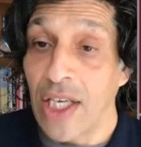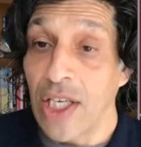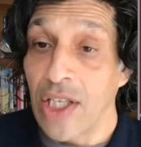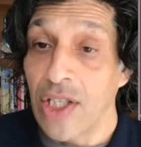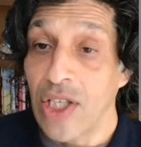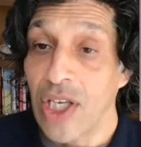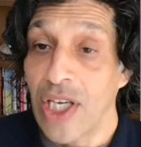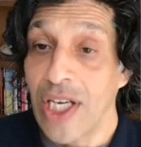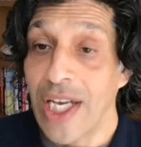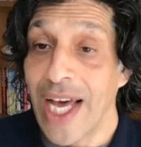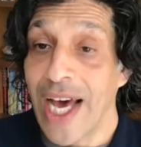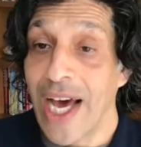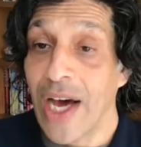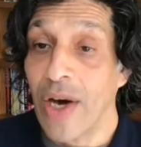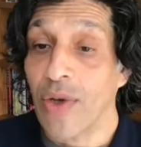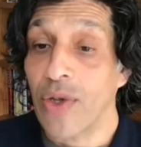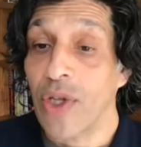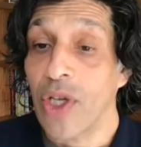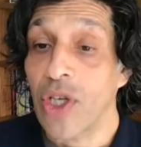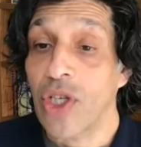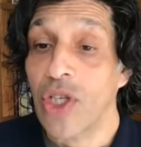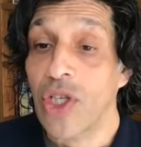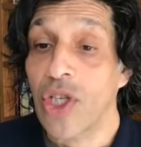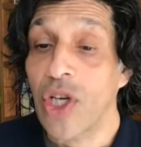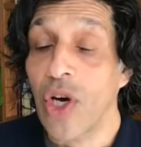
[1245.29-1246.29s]
So now
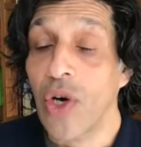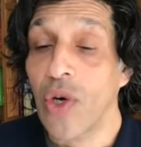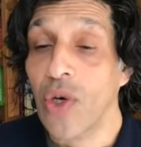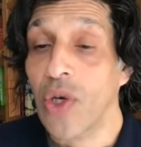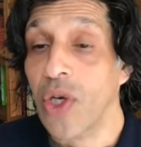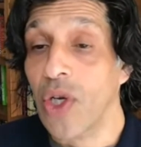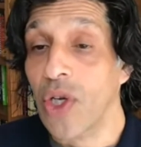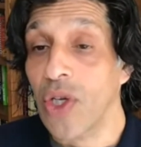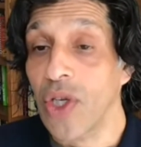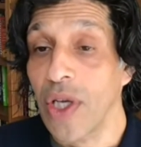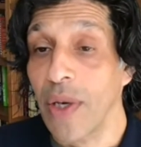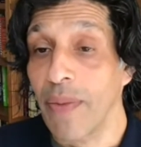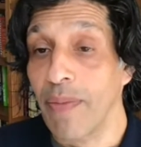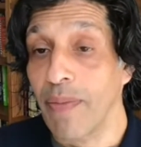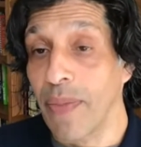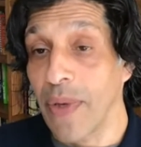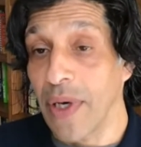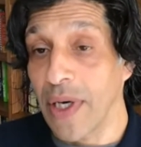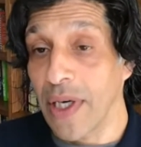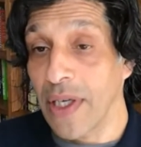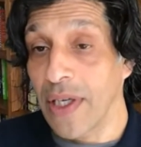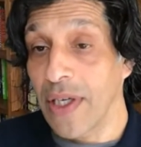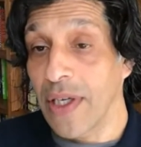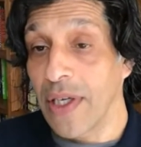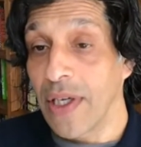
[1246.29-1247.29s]
the total
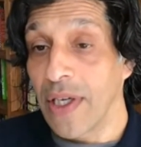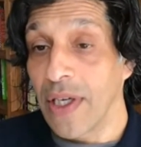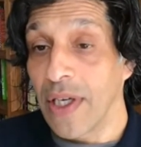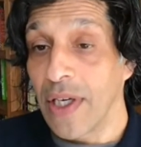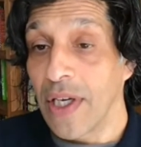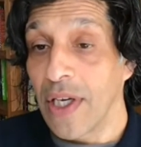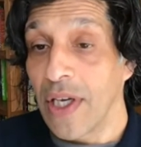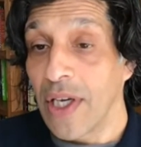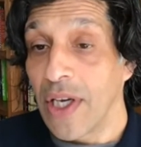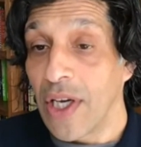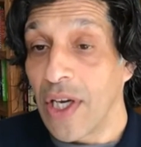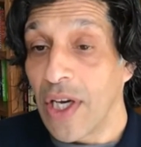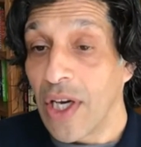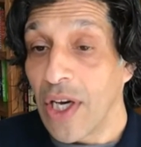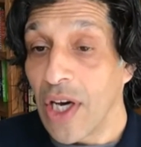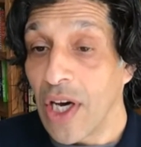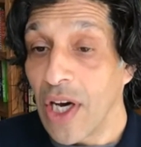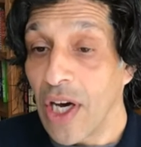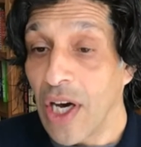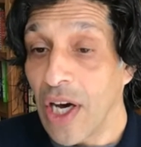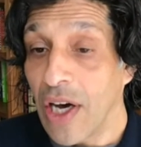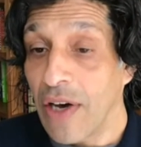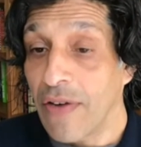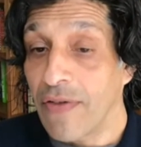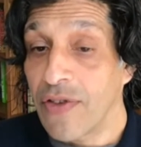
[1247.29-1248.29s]
number
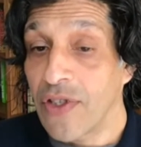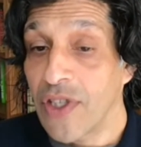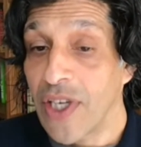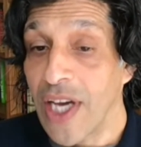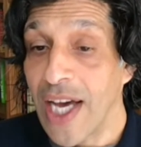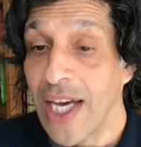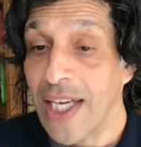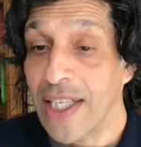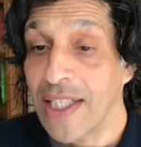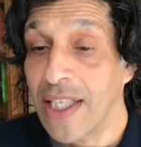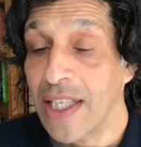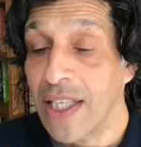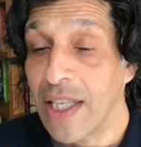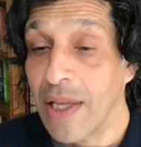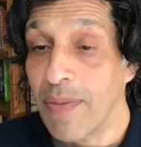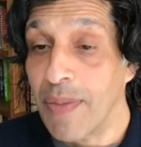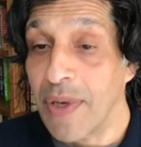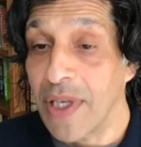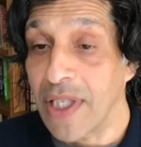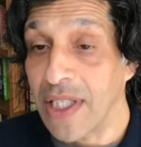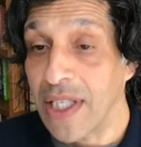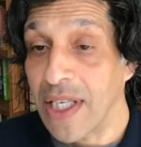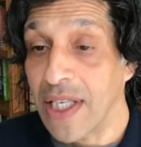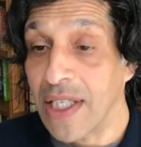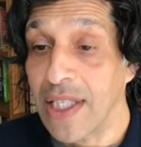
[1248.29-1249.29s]
of shares in the
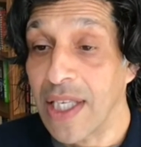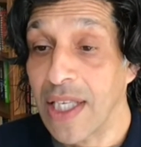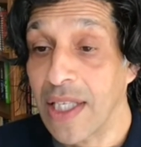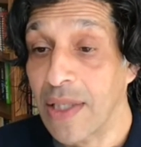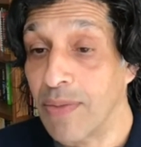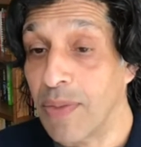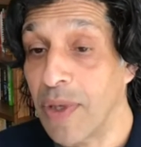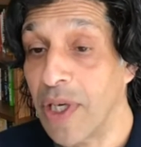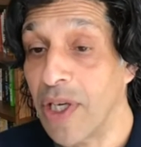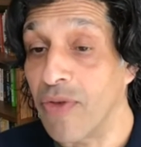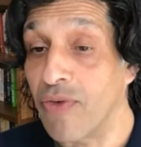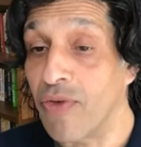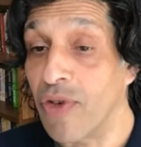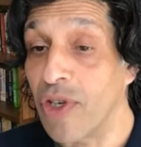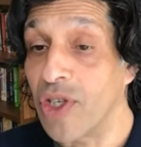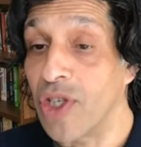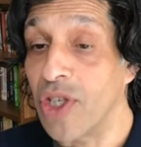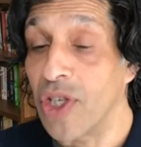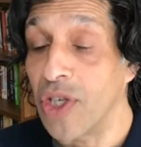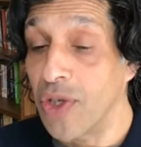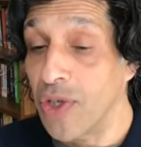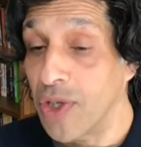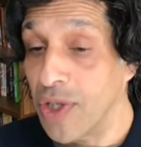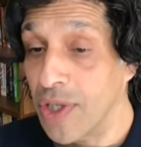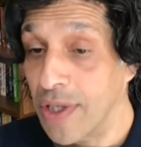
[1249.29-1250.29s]
business has been
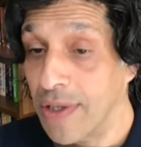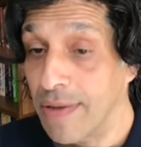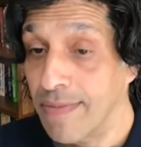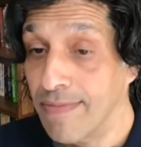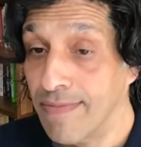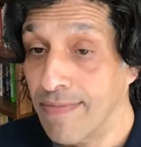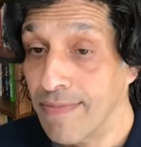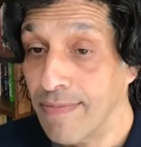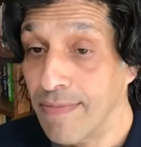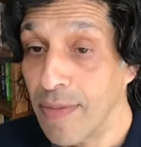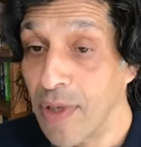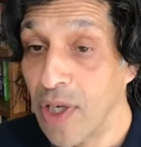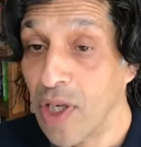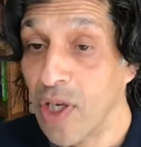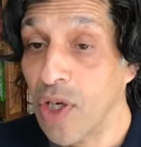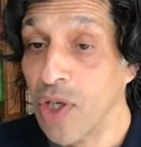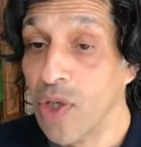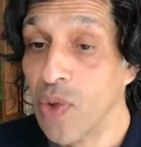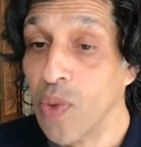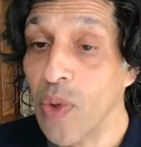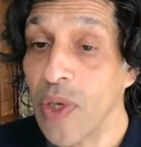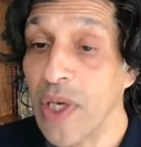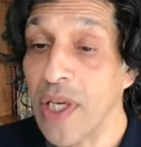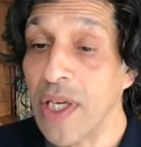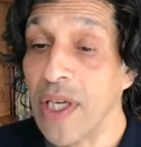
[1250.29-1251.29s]
reduced, because